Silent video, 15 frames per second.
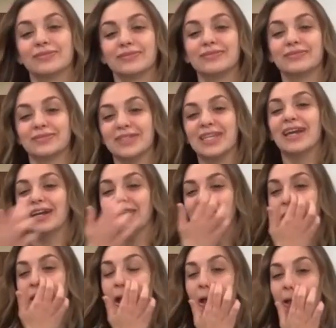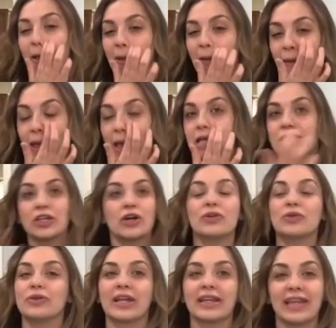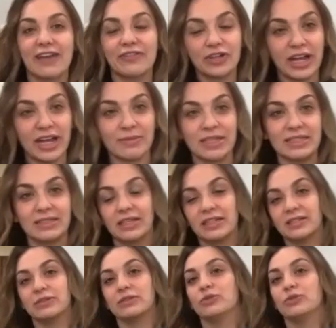Yeah, yeah. So like after I had my son,